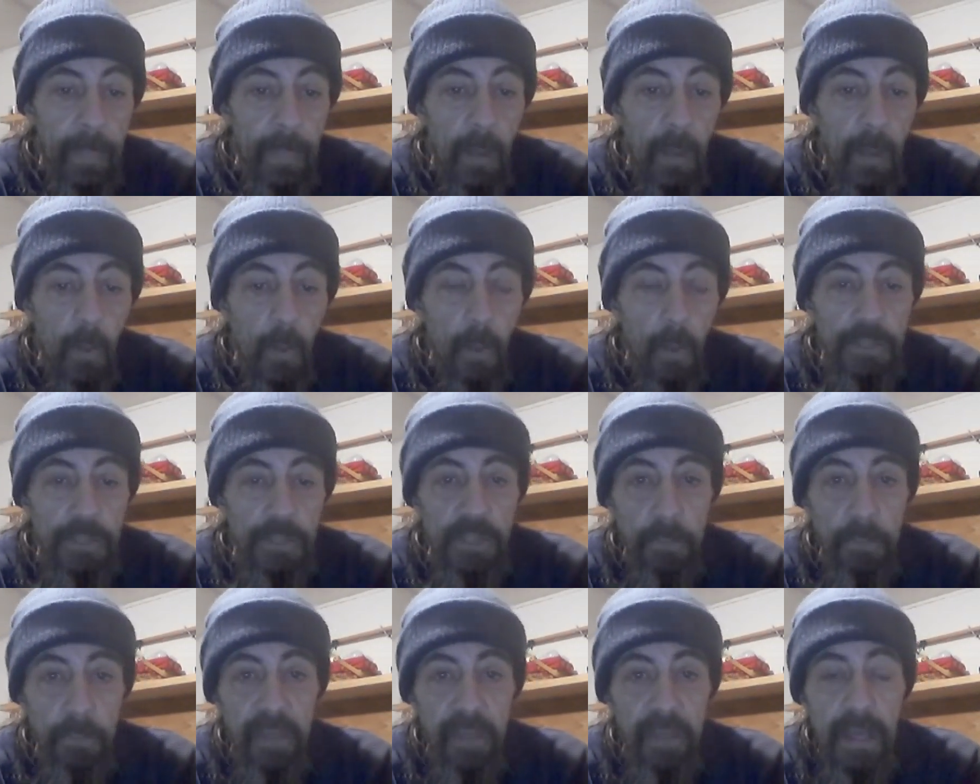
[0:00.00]
What's
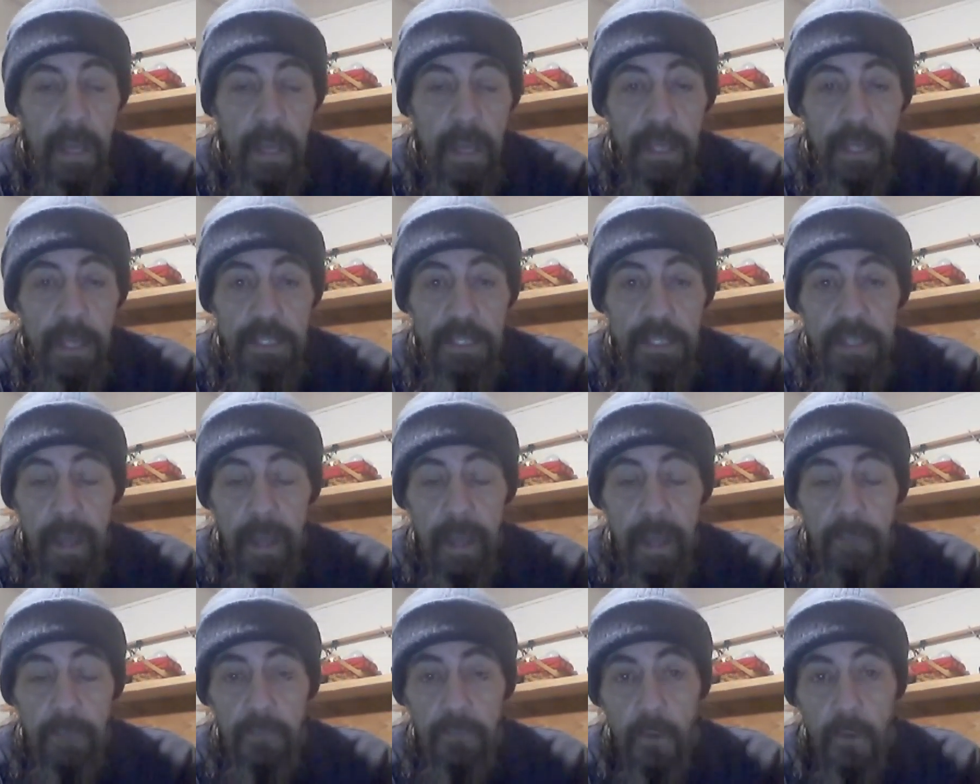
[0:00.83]
the pH
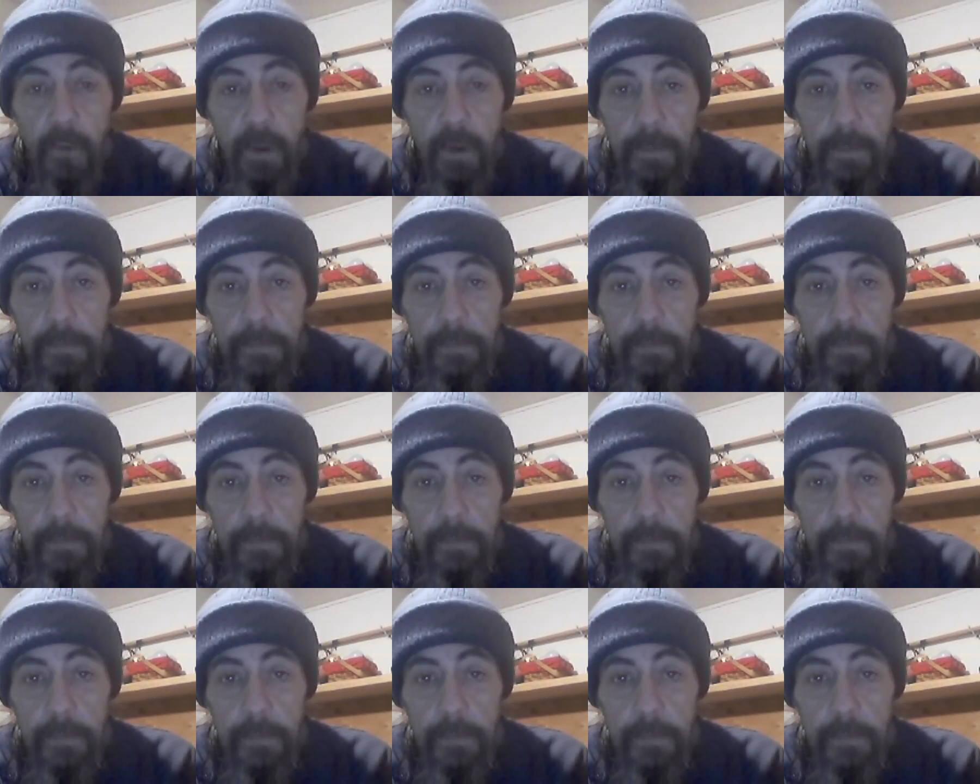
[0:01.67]
stand for?